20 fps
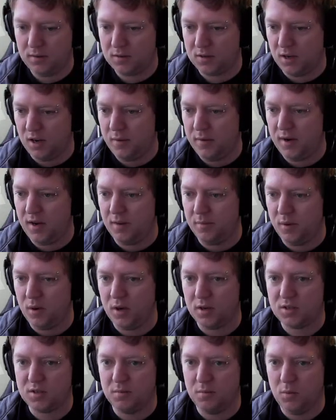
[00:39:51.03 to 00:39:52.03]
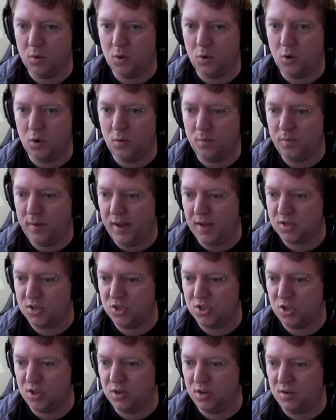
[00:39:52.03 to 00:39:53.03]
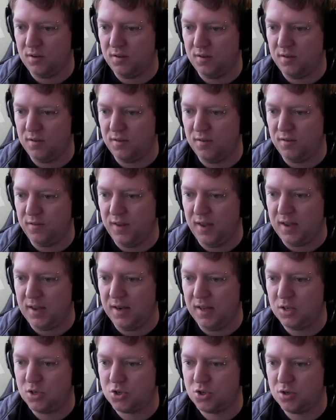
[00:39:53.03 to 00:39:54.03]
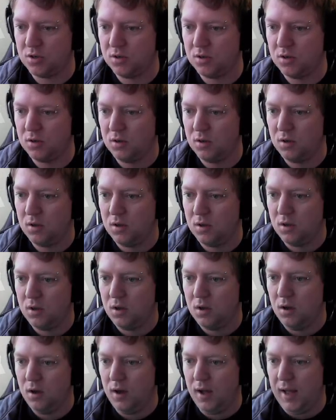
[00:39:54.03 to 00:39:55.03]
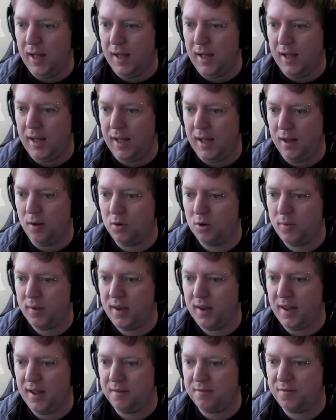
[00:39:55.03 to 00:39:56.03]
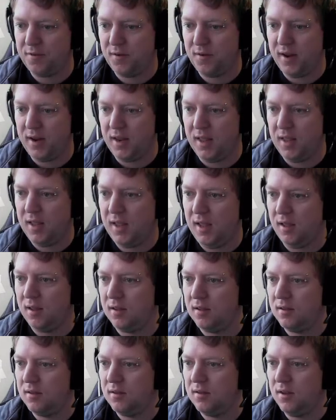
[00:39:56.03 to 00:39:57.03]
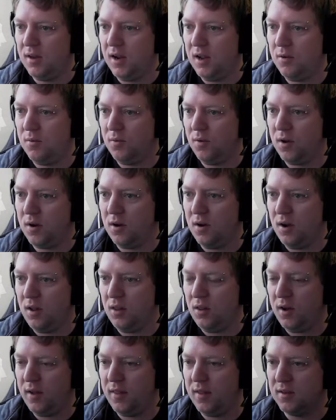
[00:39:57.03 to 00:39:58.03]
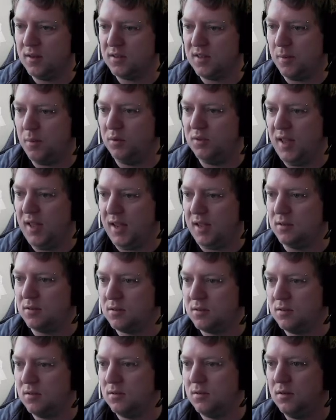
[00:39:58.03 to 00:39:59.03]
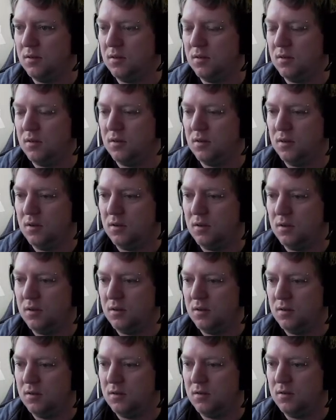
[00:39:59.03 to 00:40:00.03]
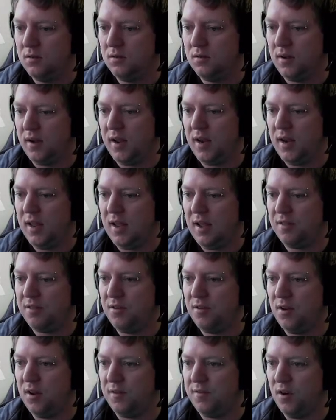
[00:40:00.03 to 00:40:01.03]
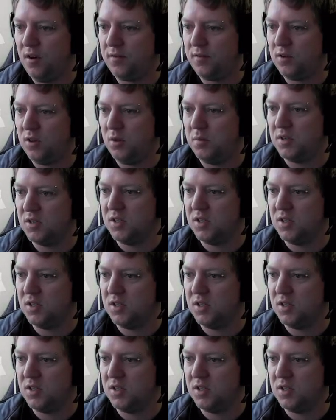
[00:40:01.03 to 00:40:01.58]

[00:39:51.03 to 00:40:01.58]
so now we need to buy some more passenger vehicleage. What are we going to have for out here? You know what? I like these double-deckers. They only go 35 kilometres